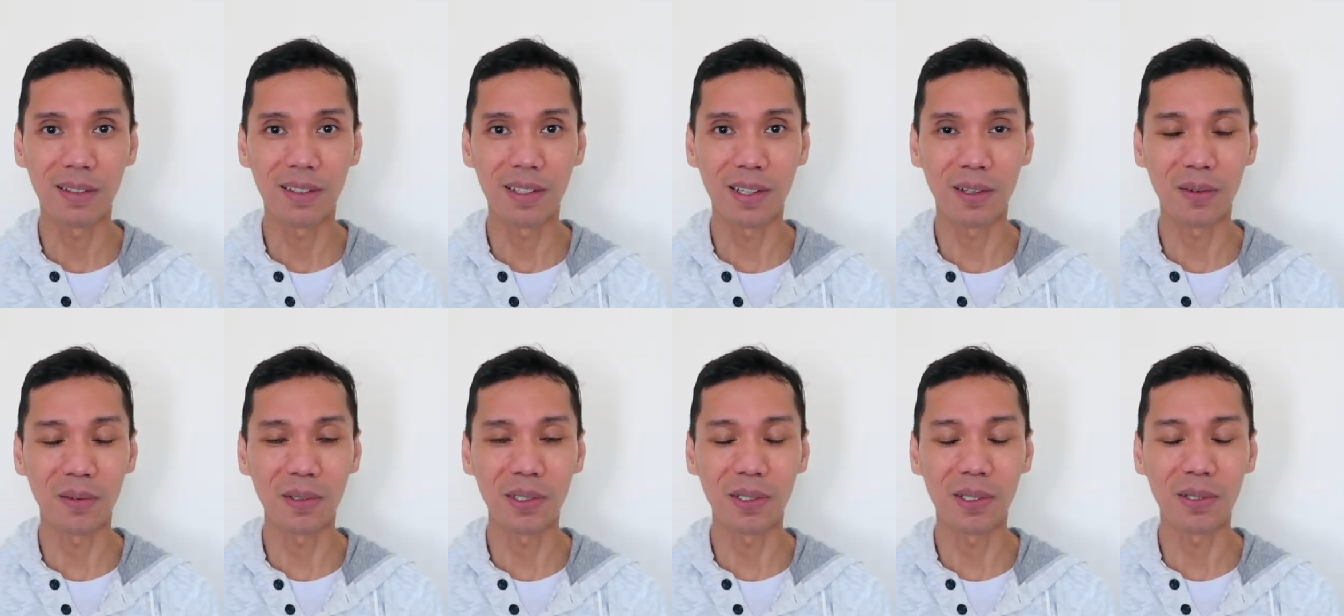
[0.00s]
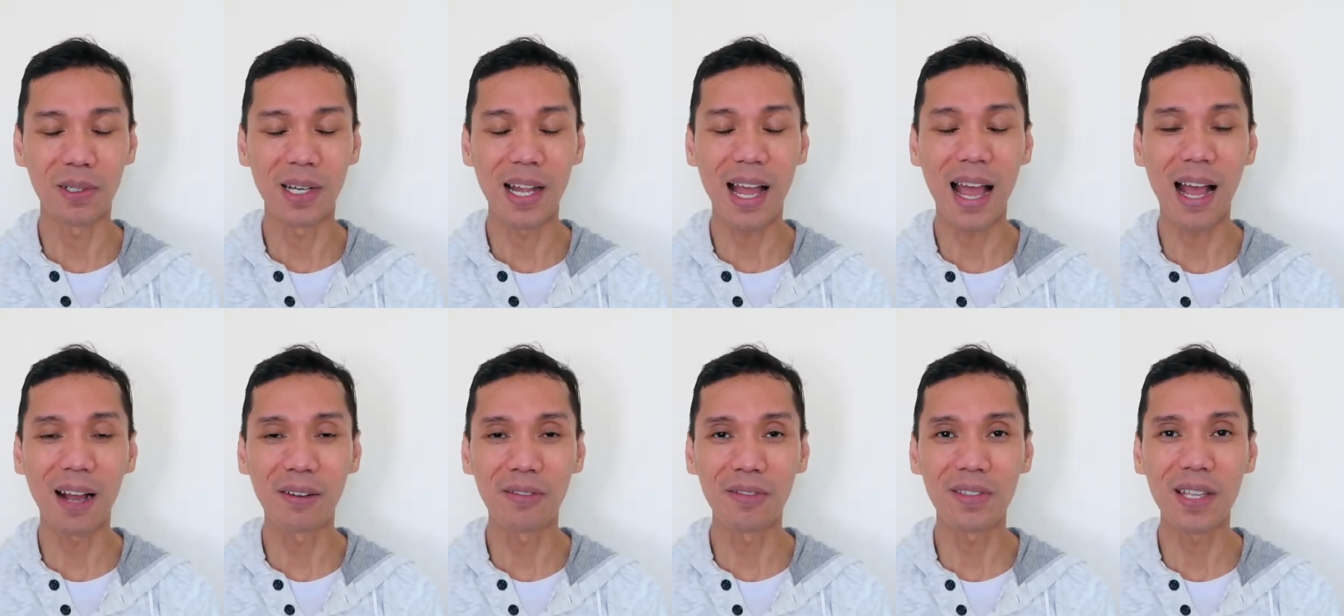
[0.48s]
now we don't
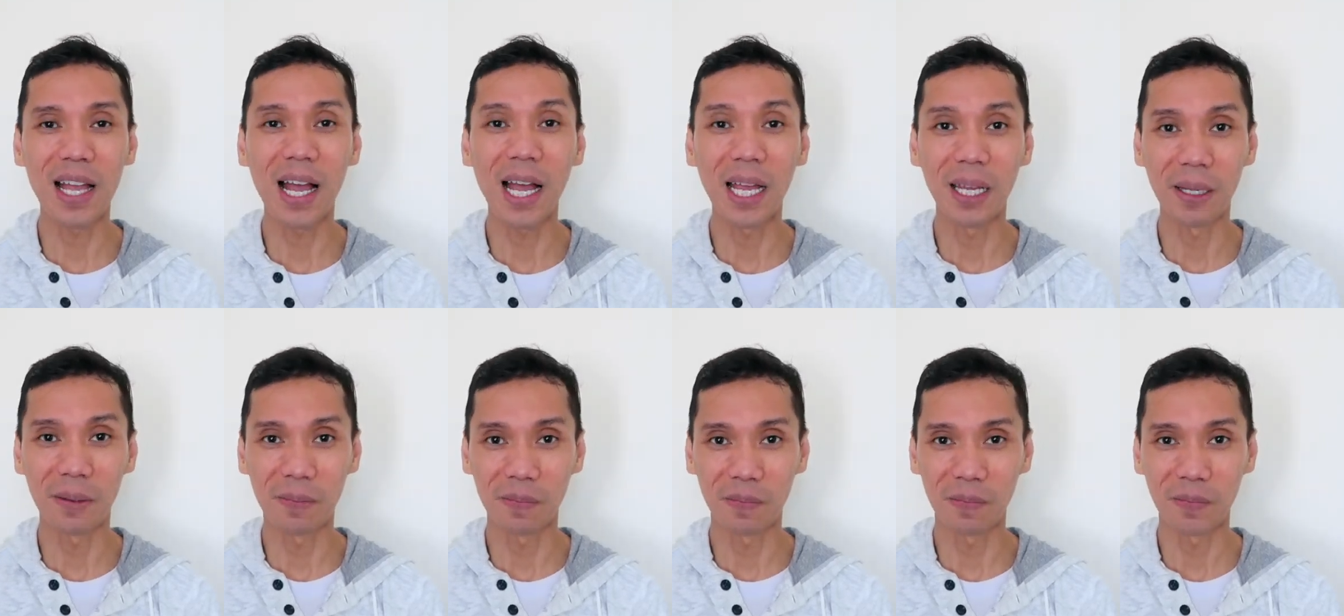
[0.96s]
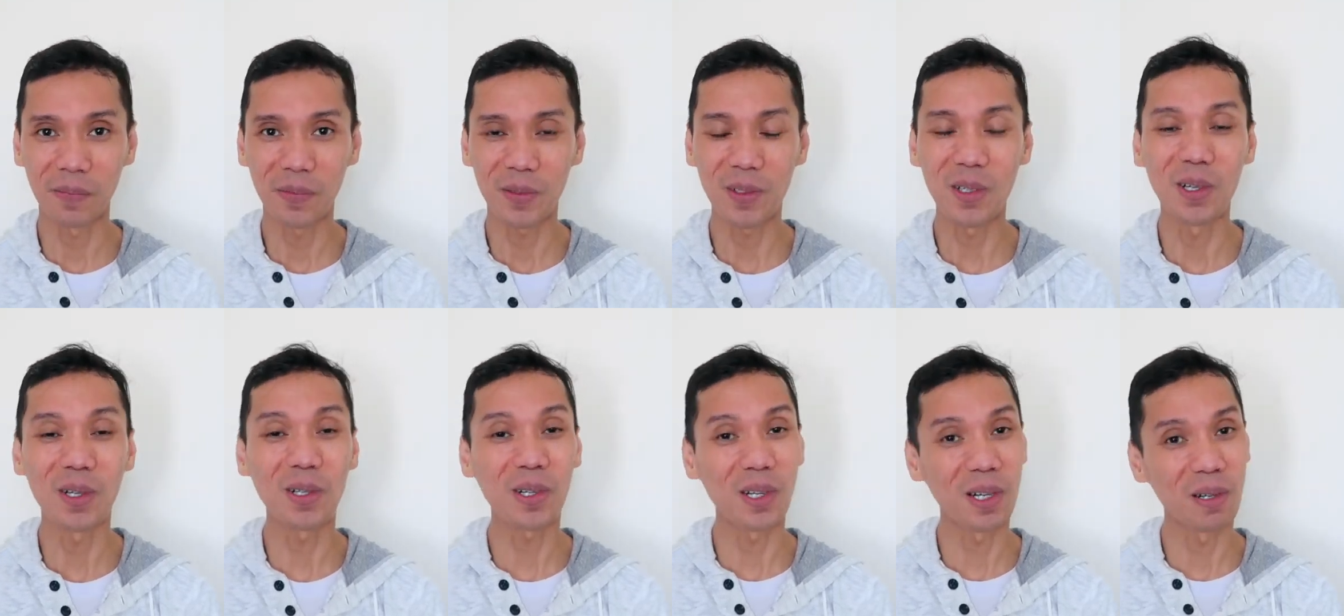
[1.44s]
have time
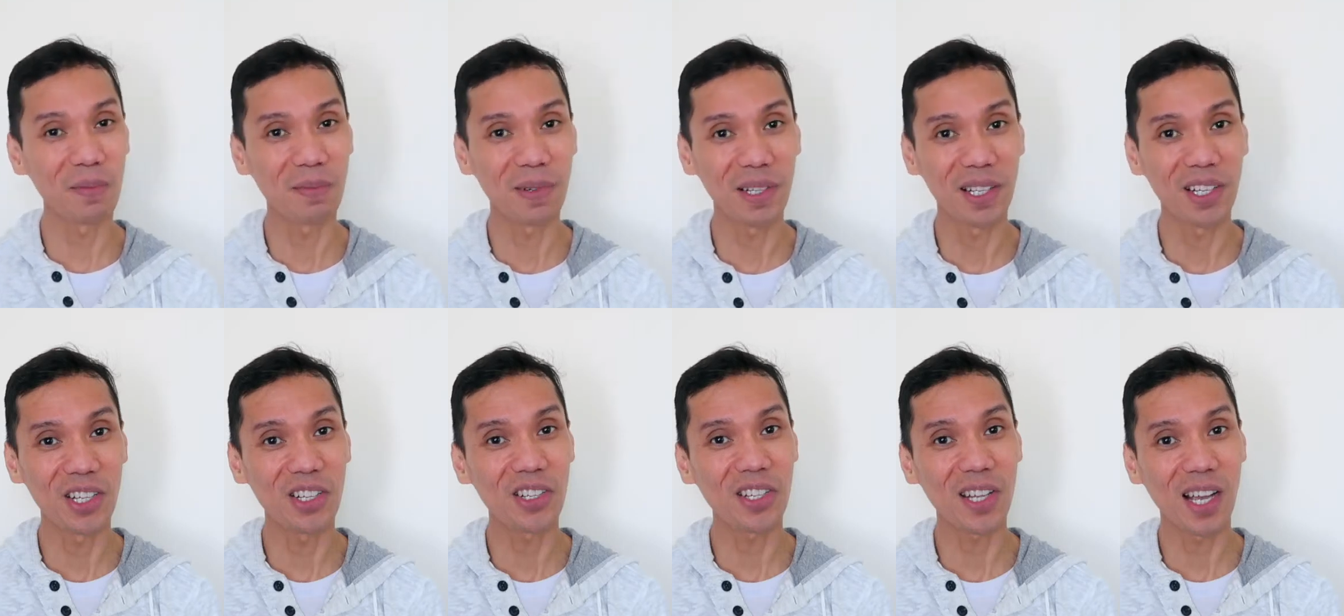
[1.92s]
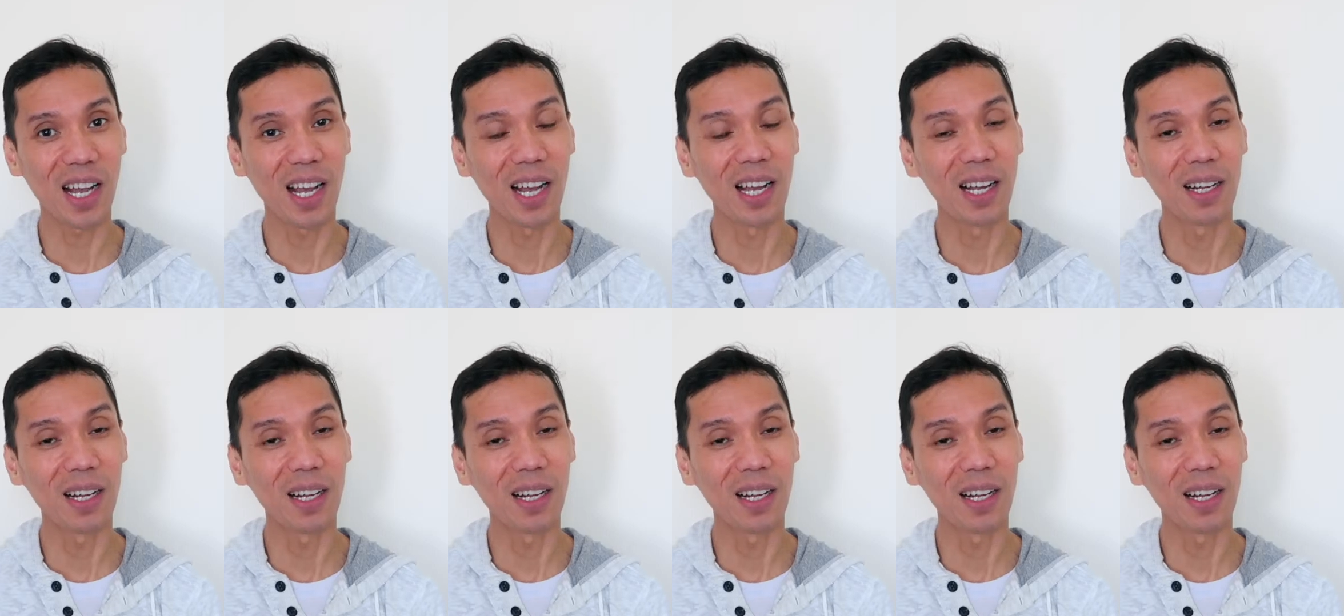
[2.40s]
to accomplish